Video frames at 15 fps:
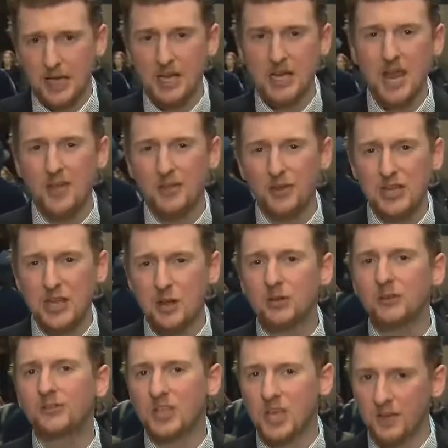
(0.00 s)
Another
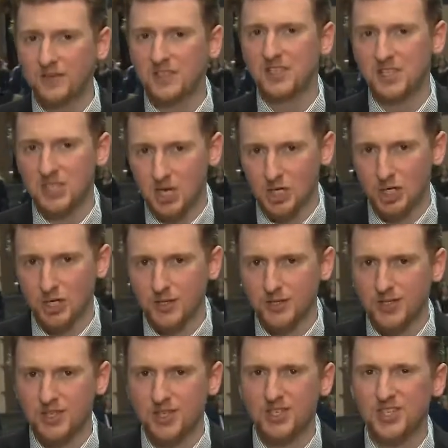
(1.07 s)
year of tough decisions.